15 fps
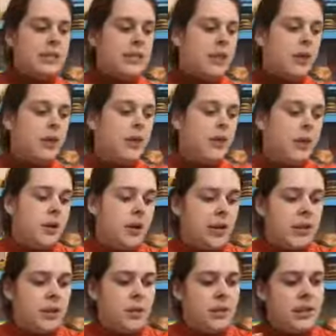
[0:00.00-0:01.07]
Petite Lulu,
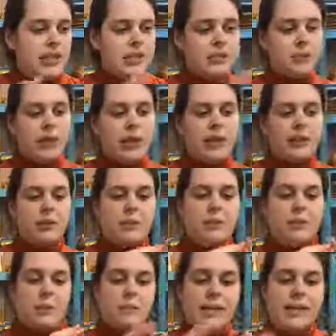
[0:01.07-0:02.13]
this is with
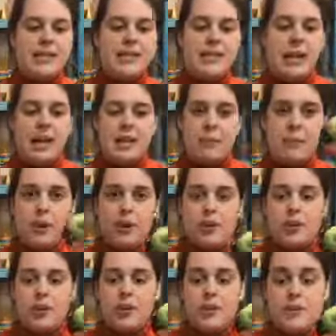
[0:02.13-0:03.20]
the basic and the
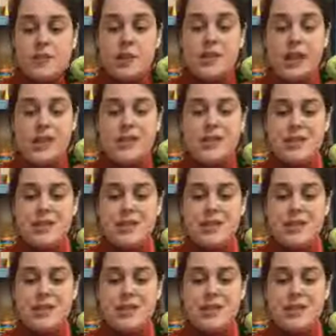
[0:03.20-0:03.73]
plus insert in.